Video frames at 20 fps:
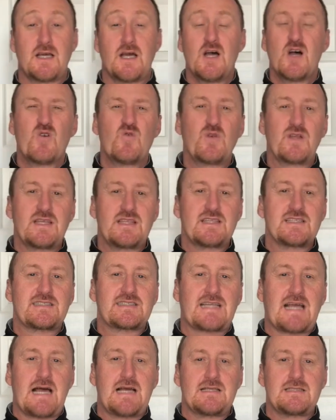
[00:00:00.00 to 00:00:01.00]
Really, the
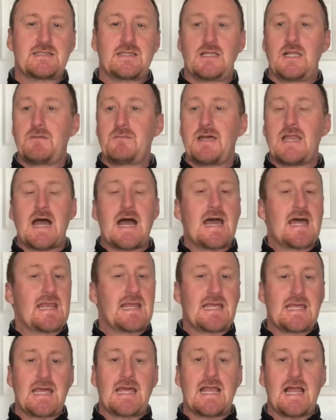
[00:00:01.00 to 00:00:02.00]
sky's the limit. And
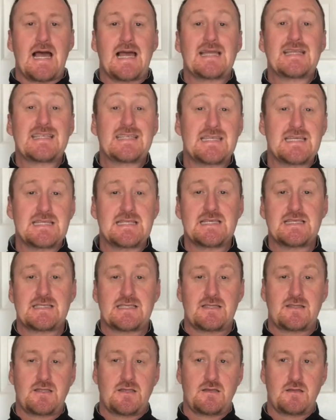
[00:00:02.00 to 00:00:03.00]
again, I did this
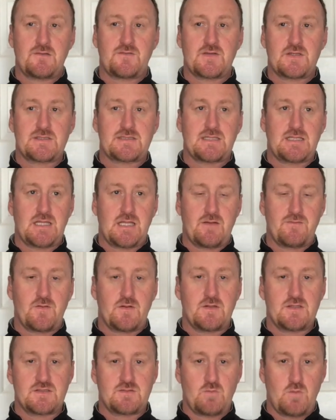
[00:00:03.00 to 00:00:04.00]
at the university level
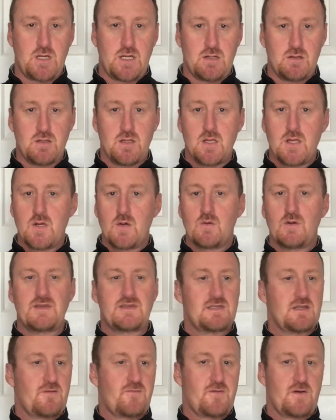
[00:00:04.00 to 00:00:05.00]
as well with
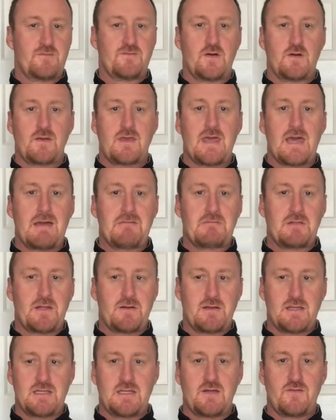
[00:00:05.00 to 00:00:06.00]
different
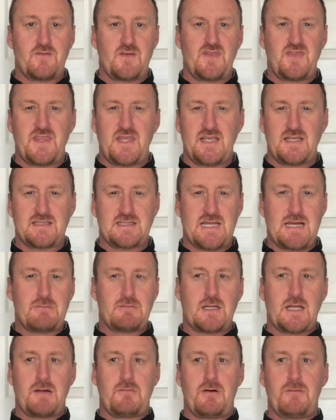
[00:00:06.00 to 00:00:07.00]
vocabulary and different things. And I would
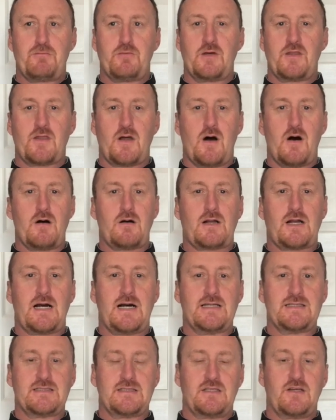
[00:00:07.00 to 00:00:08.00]
come up with all
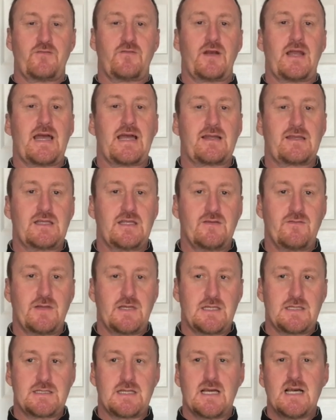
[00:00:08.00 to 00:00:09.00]
kinds of different
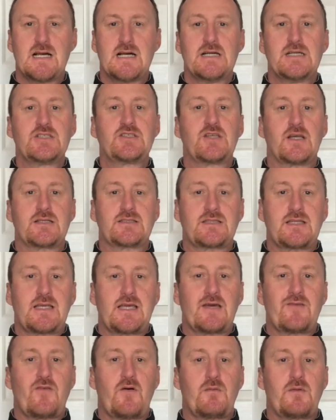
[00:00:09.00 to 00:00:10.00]
activities just to
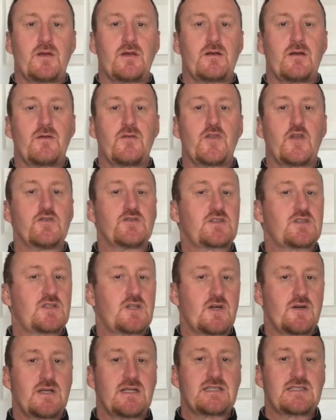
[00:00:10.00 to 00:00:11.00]
give them those
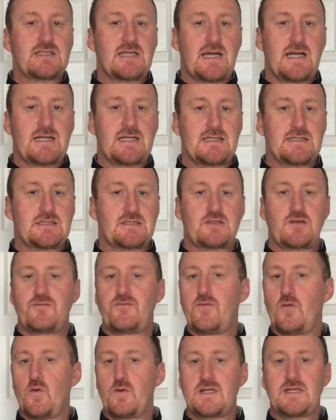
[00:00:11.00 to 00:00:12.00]
30 seconds to
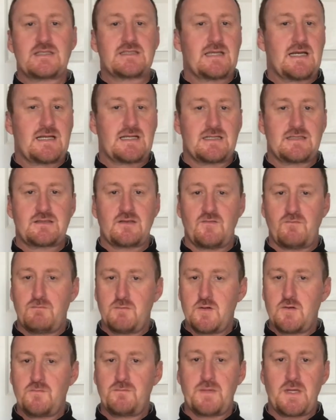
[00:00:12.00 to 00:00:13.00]
40 seconds of
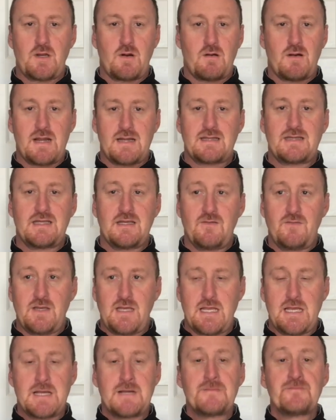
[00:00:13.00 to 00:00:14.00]
movement or
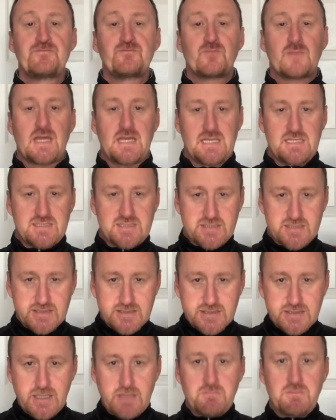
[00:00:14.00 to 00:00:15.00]
activity. And it
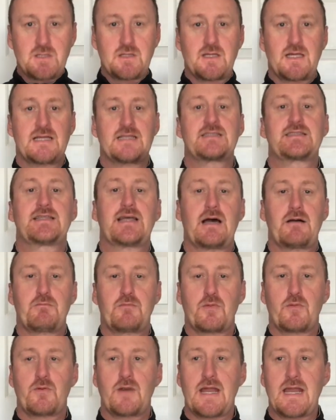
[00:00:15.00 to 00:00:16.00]
stimulates that
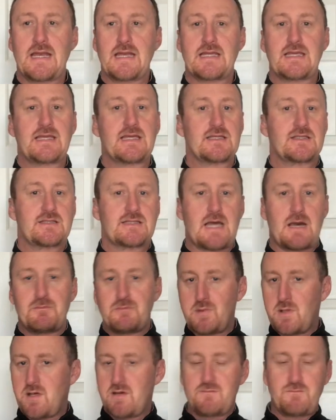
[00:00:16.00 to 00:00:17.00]
brain and gets that
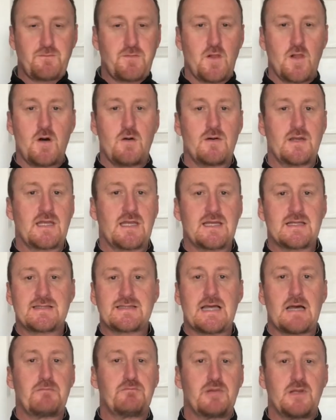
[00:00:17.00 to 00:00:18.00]
blood flowing and gets
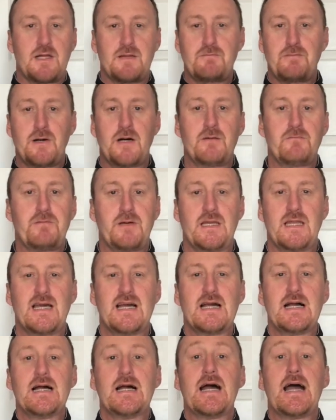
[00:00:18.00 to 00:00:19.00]
that blood pumping.
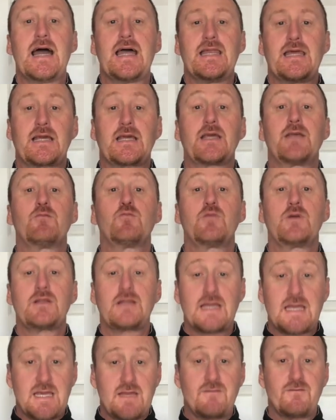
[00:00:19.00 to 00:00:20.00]
And it can
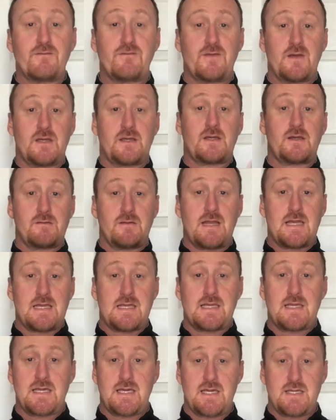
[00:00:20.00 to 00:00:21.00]
really invigorate
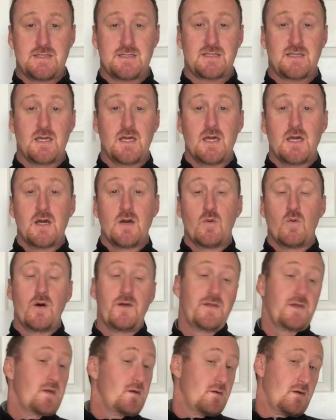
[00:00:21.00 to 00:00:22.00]
kids.
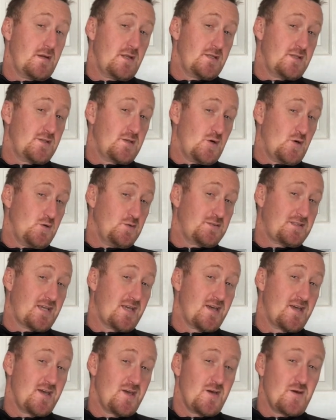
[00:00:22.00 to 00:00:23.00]
Whether you're an adult,
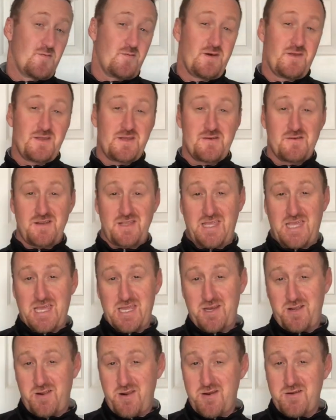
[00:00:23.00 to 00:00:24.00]
whether you're a
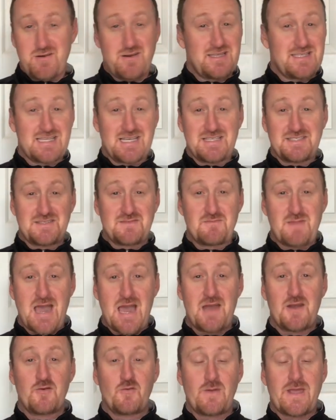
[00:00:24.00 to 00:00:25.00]
kindergartner, it doesn't
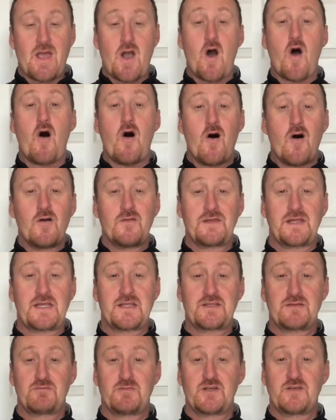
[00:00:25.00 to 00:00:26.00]
matter. We all need
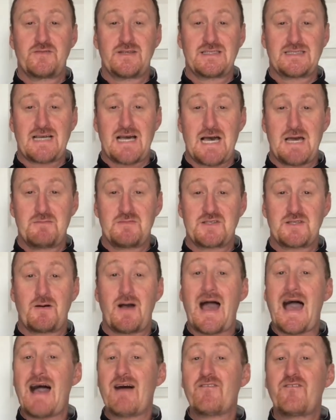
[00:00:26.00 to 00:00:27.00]
to move at times. So
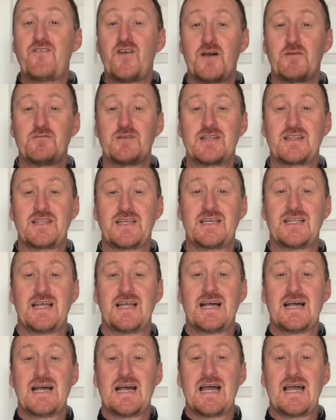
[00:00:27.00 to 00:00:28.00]
have fun with it,
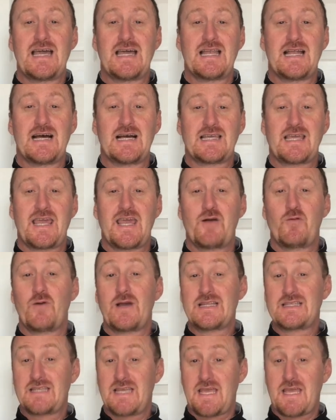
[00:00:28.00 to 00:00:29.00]
and I can't
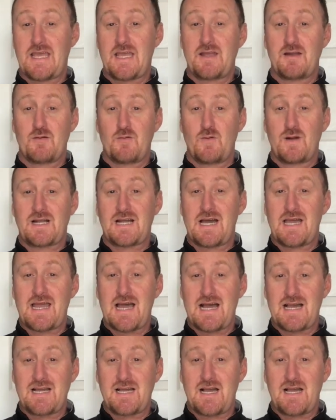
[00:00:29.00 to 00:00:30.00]
wait to hear what kind of
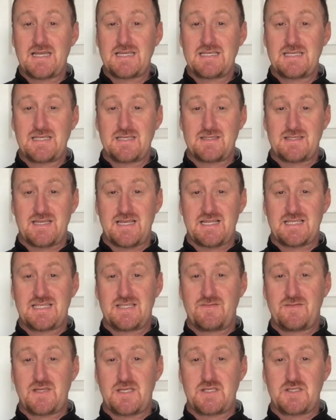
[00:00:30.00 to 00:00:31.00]
ideas and
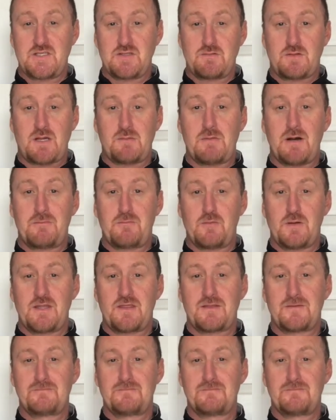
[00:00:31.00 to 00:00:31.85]
activities you come up with.